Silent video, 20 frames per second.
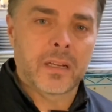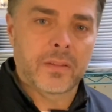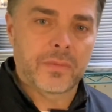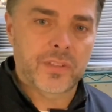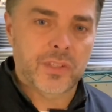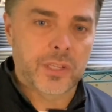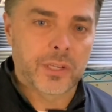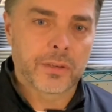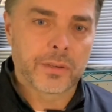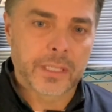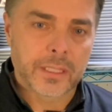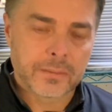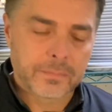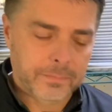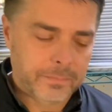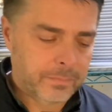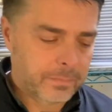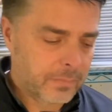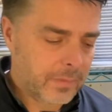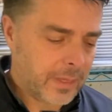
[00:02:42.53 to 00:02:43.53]
of searing.
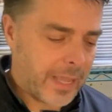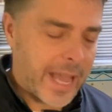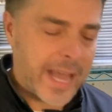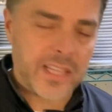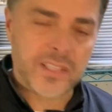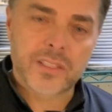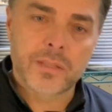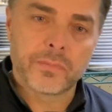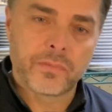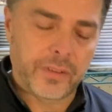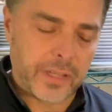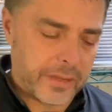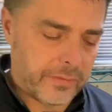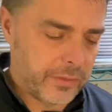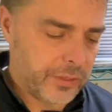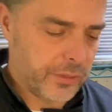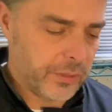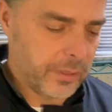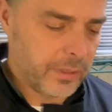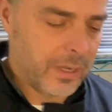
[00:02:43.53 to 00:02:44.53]
Add some flavor
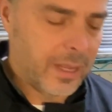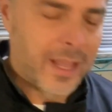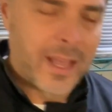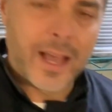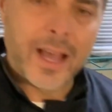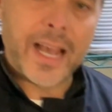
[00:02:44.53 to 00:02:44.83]
to it. I